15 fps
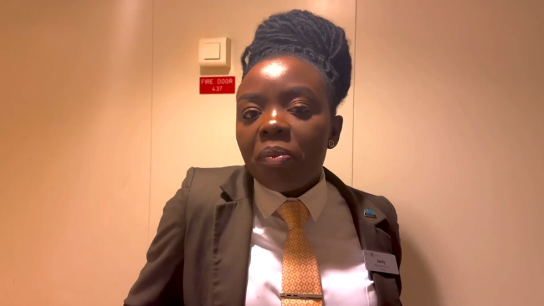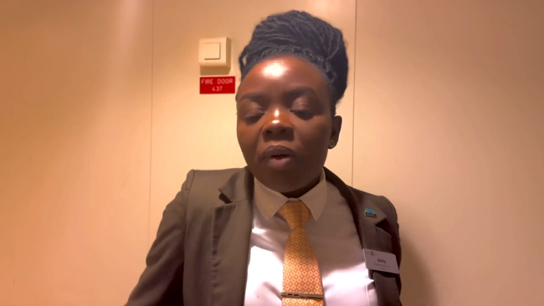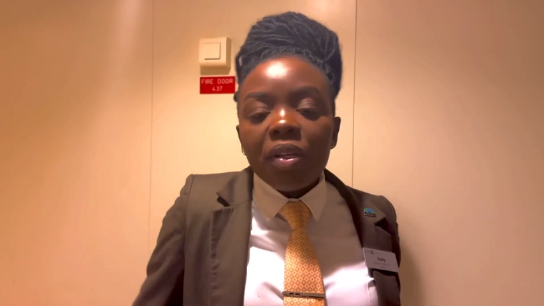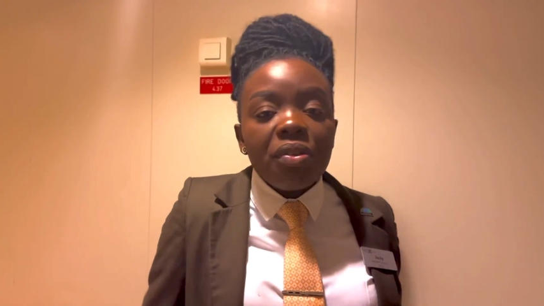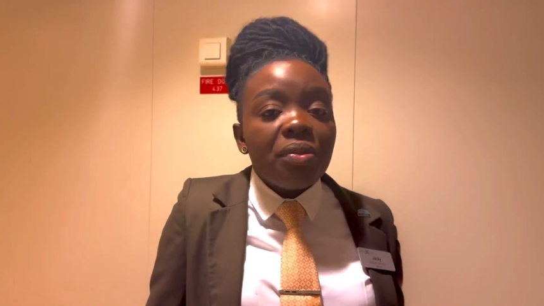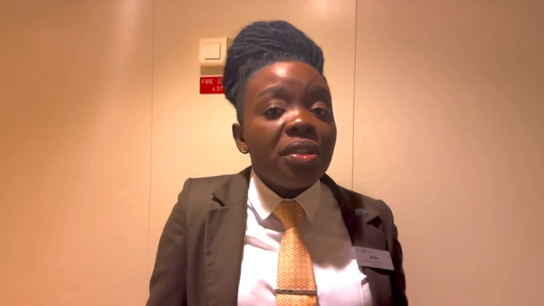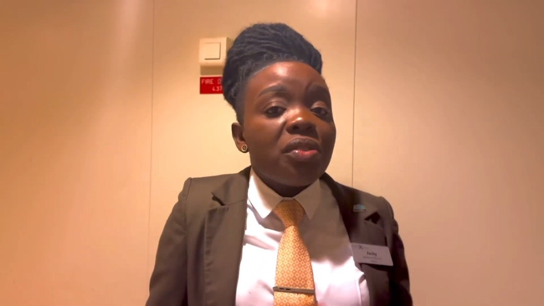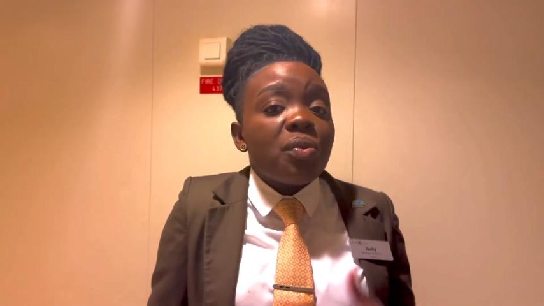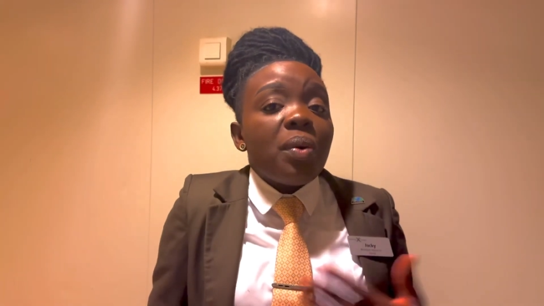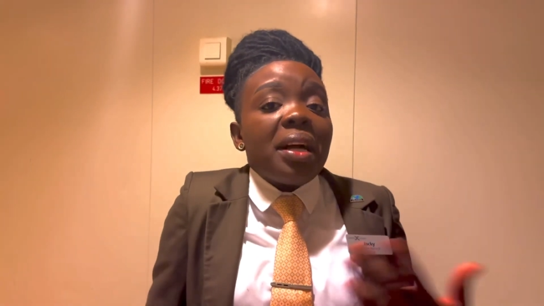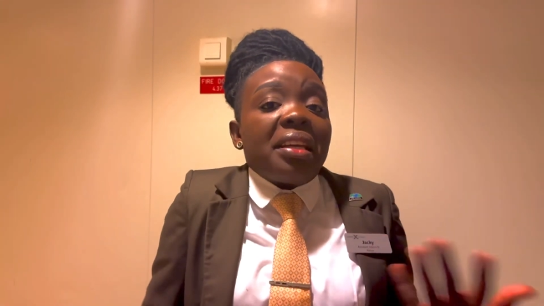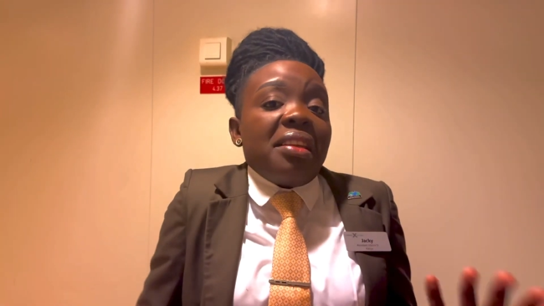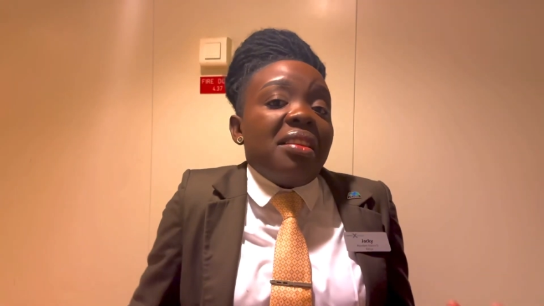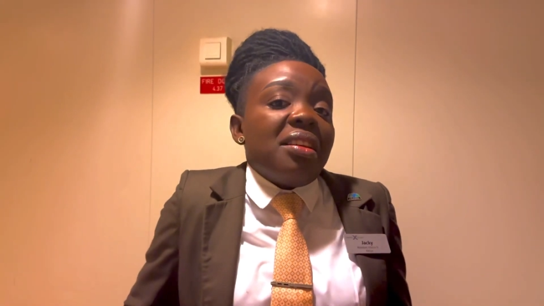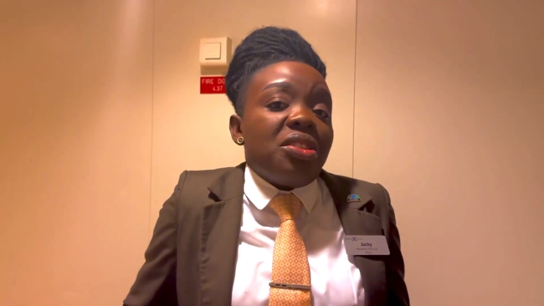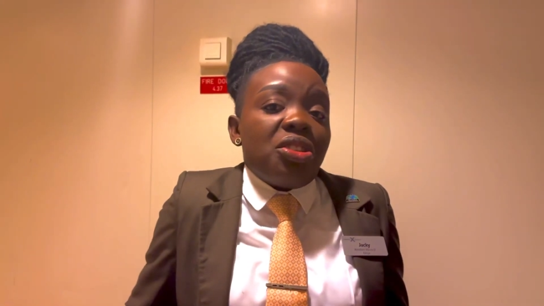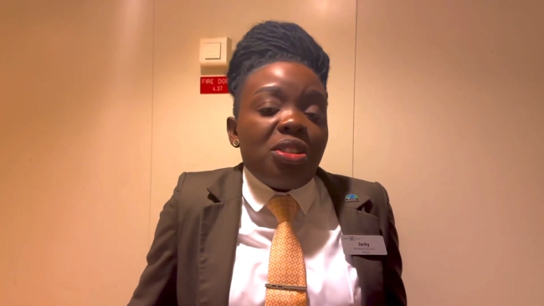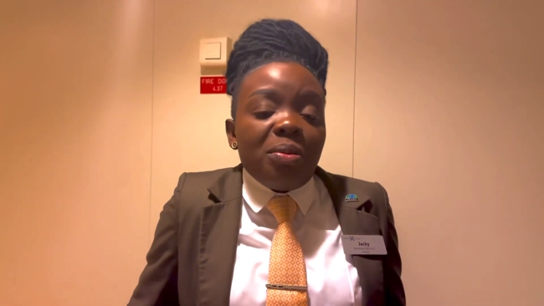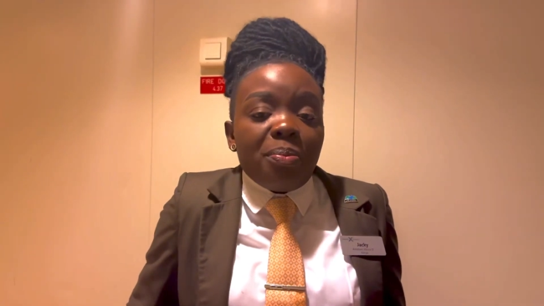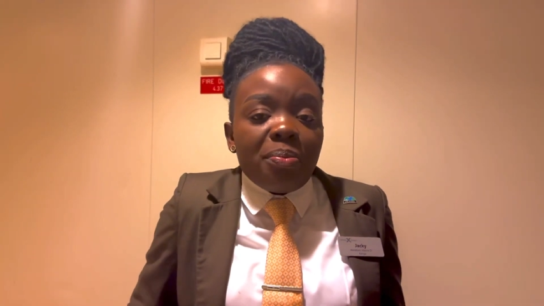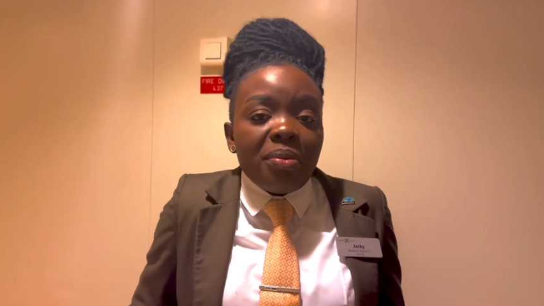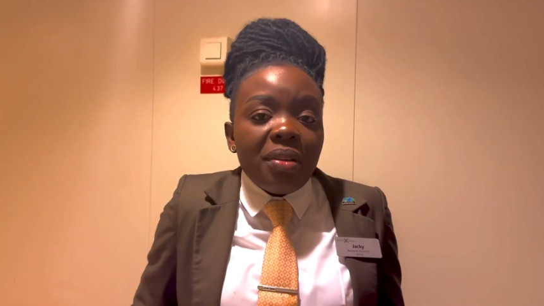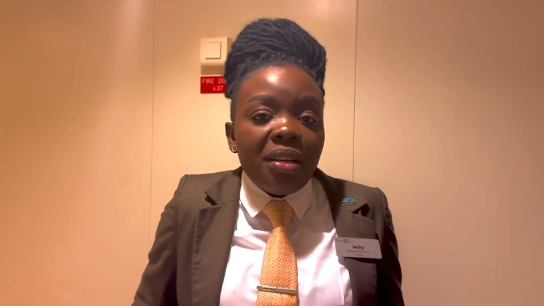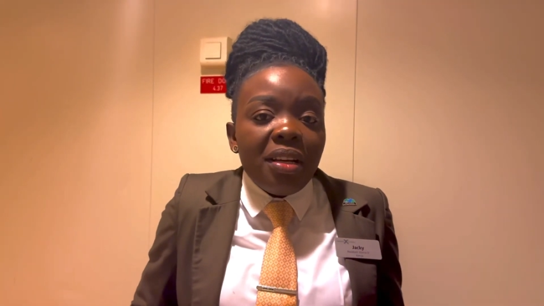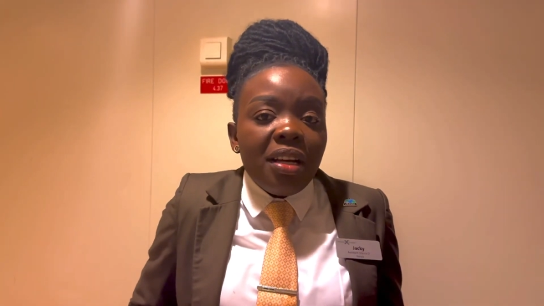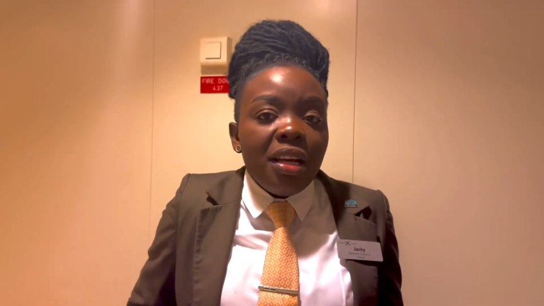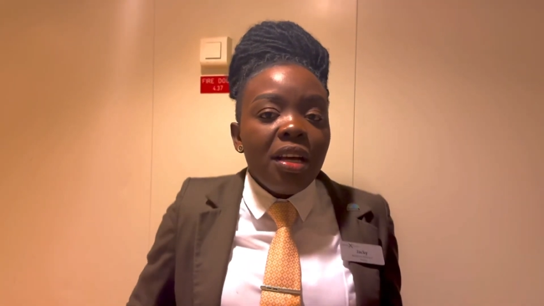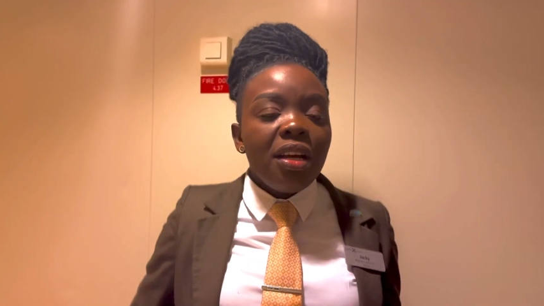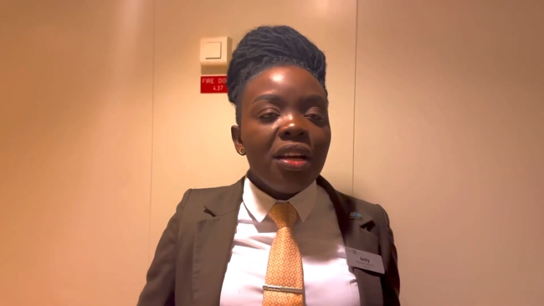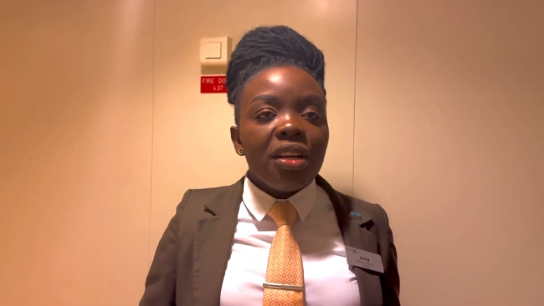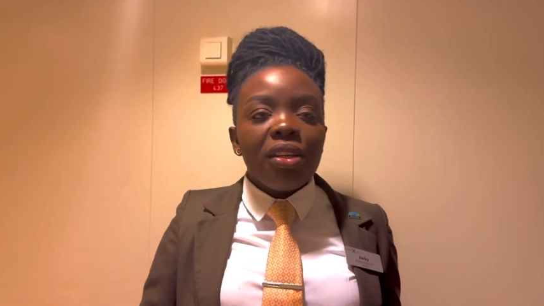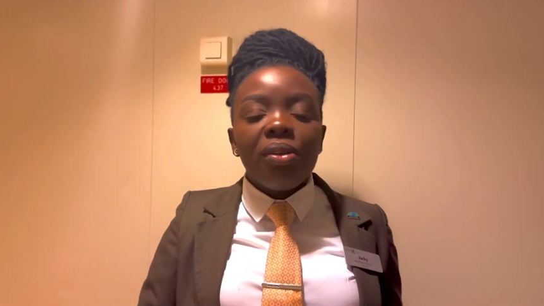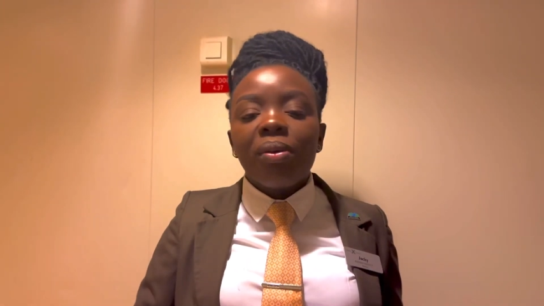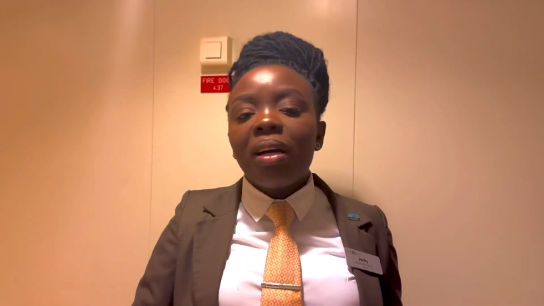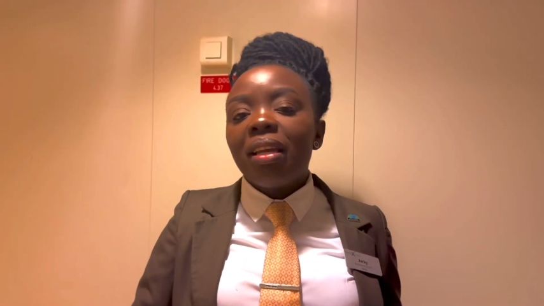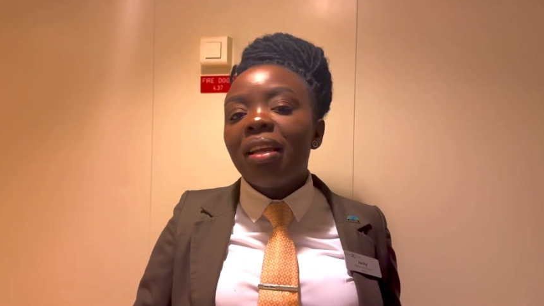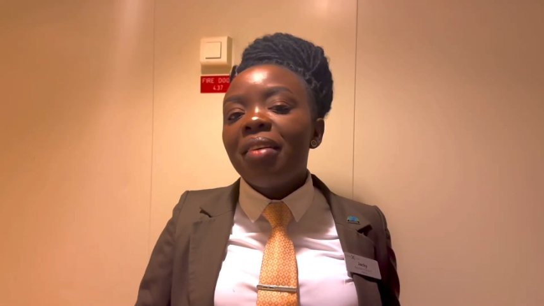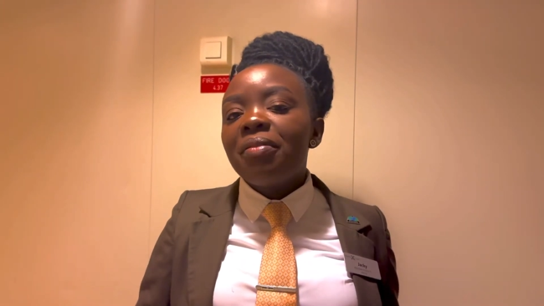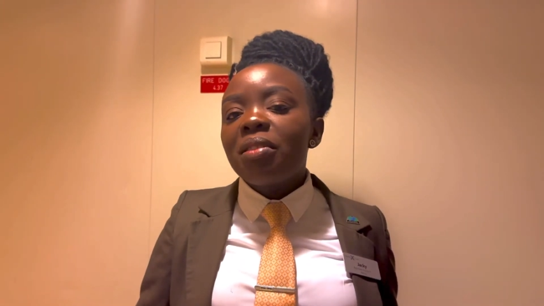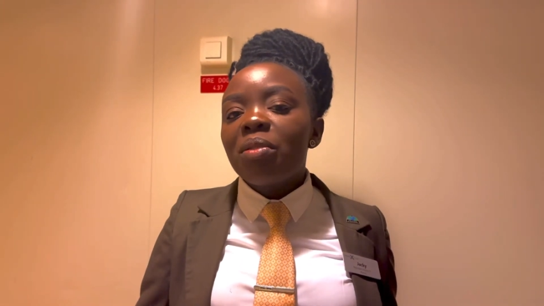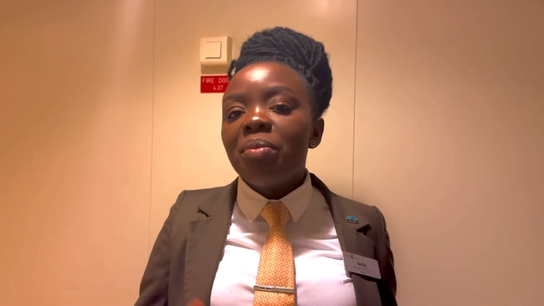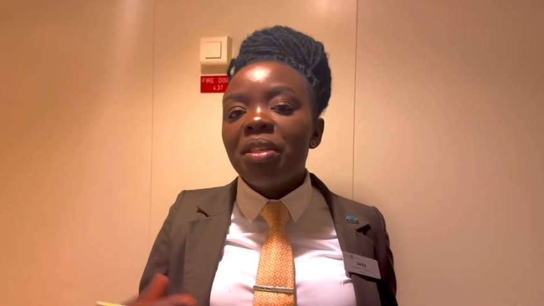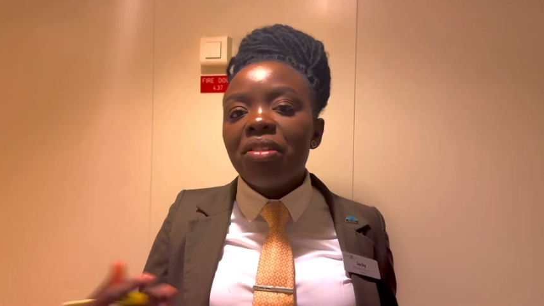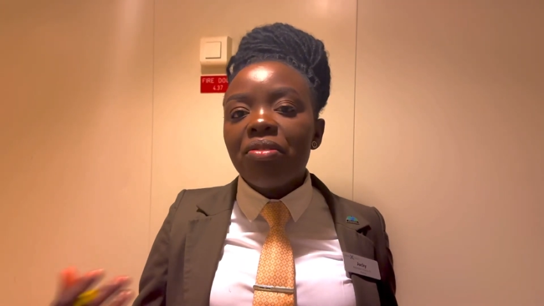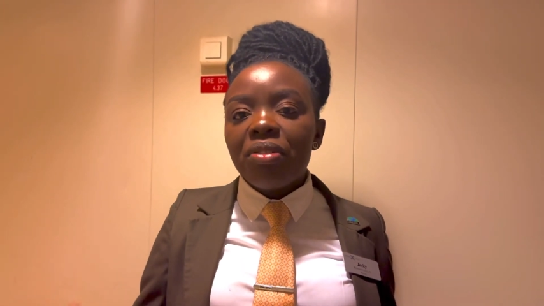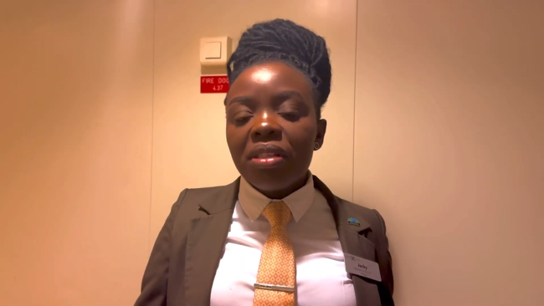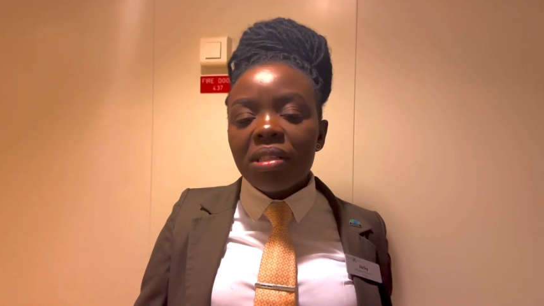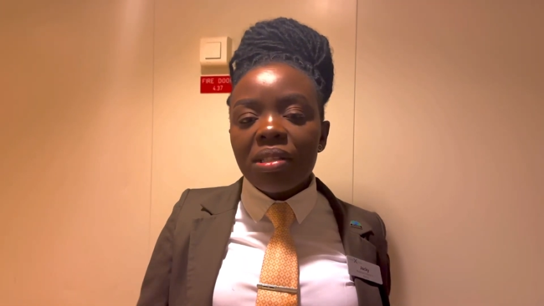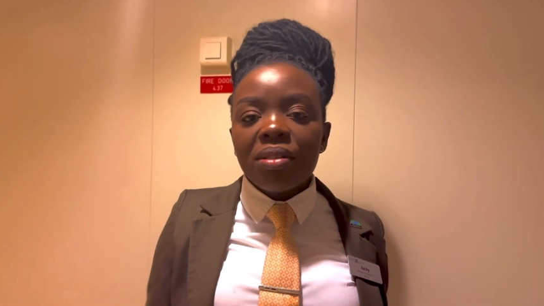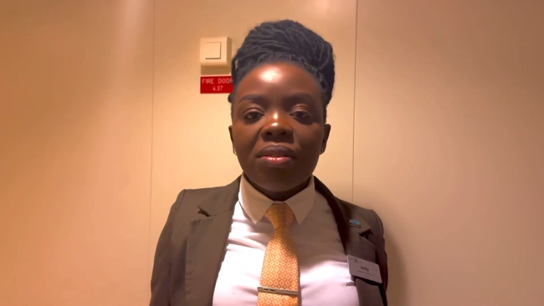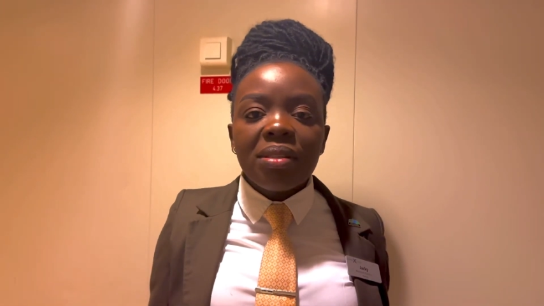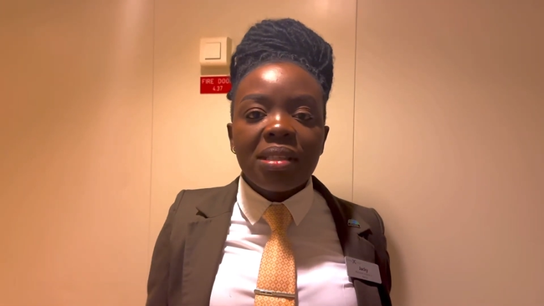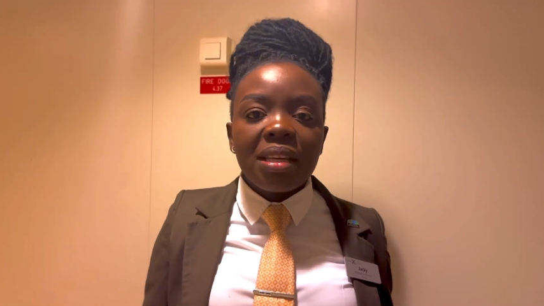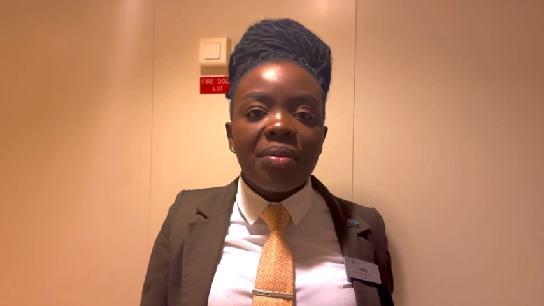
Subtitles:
Why do you want to work in the ship? You can have so many reasons.